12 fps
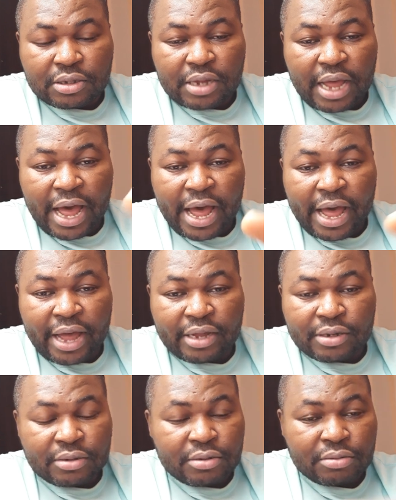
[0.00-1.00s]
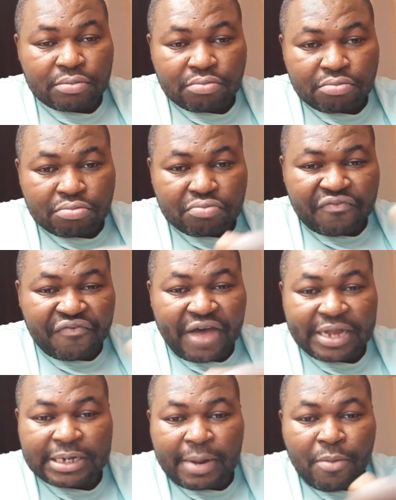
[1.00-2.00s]
are
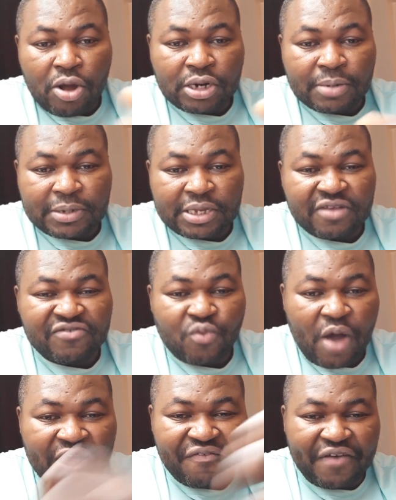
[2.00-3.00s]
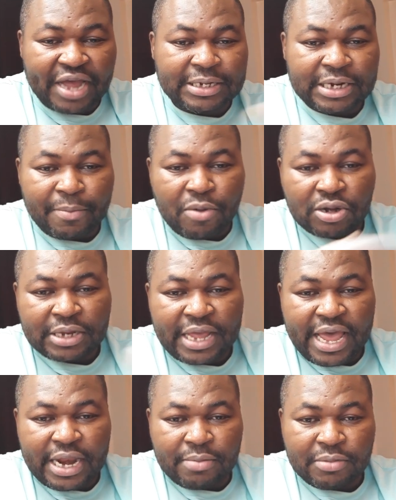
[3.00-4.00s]
fighting among themselves while fighting among the
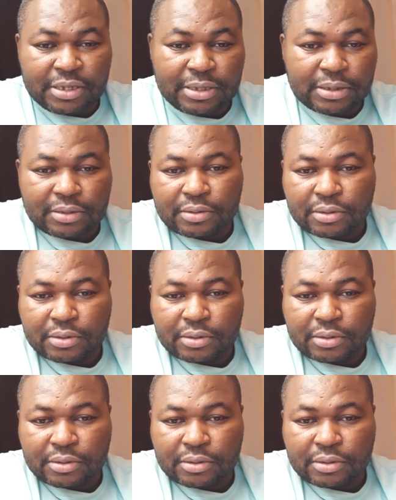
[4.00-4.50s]
enemies.